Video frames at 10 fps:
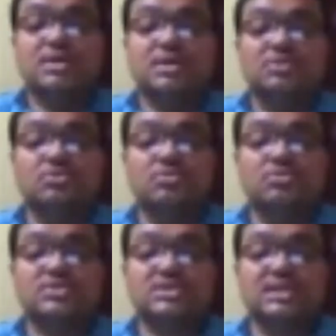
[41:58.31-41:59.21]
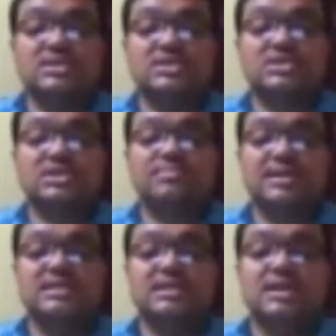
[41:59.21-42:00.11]
those suggested by
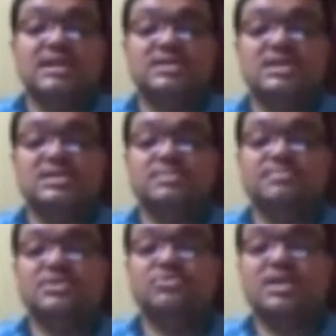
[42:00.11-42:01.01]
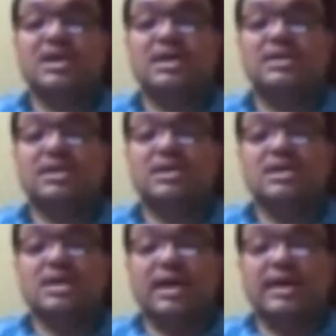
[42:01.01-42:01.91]
the relationship between hunter
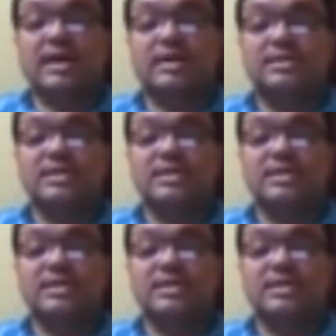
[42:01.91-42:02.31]
and hunted.